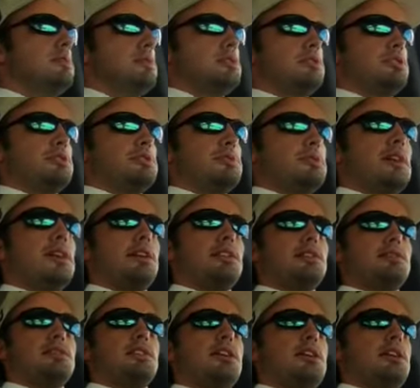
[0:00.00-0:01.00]
which is right
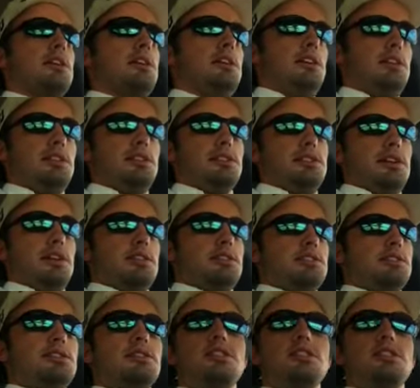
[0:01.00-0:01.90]
outside of Eagan, Texas.